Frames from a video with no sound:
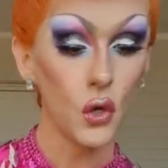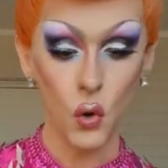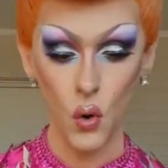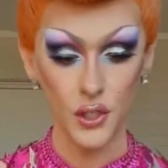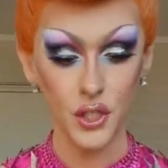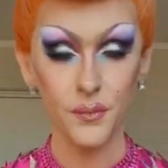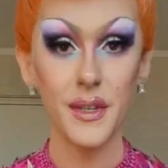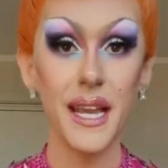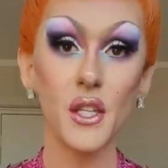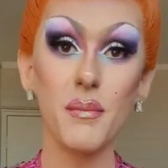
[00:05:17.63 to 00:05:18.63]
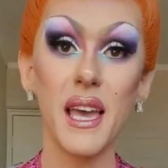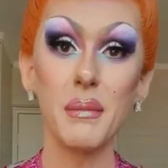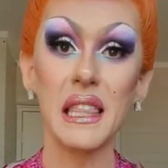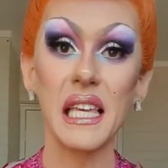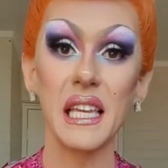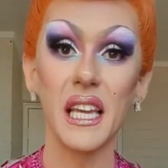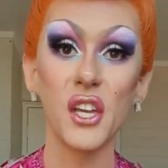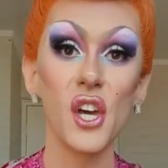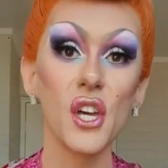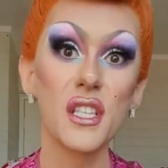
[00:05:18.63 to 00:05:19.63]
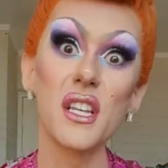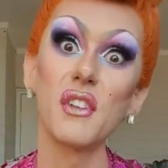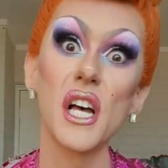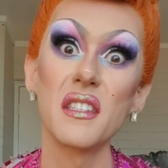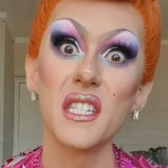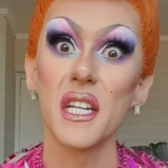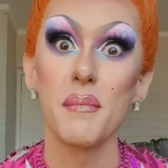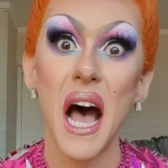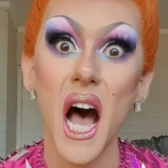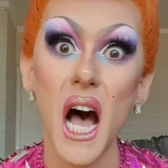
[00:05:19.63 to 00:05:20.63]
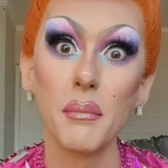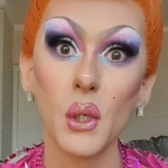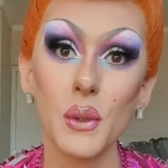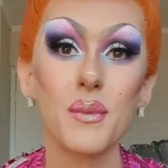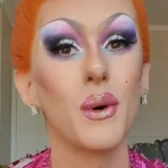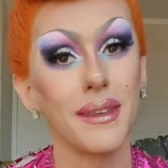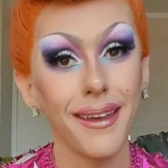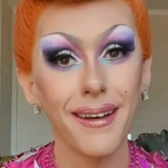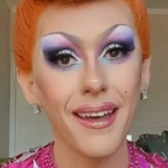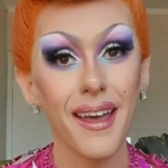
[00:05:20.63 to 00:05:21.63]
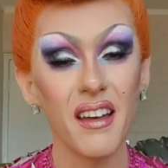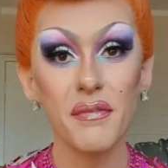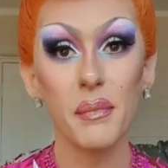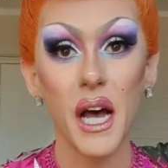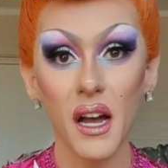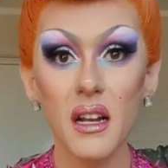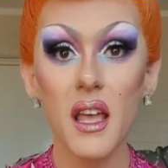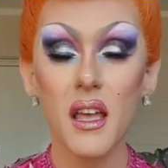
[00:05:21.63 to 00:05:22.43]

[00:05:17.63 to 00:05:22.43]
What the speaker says: Gorge. Now you may be thinking, Cougs, you've lost your marbles. Well, yeah, I have, but